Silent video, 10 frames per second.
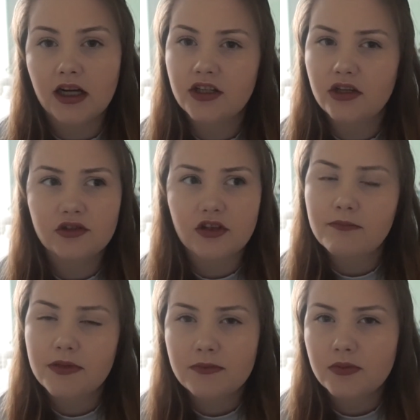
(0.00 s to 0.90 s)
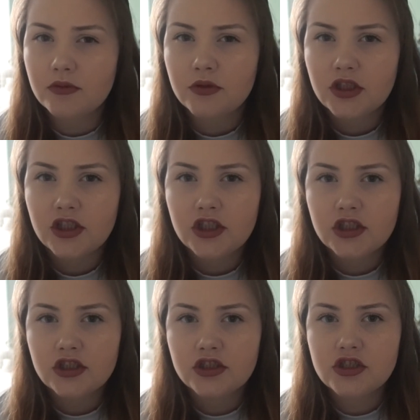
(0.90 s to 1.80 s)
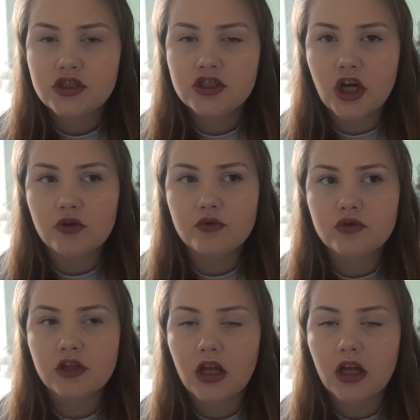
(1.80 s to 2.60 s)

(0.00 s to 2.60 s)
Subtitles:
I know some people don't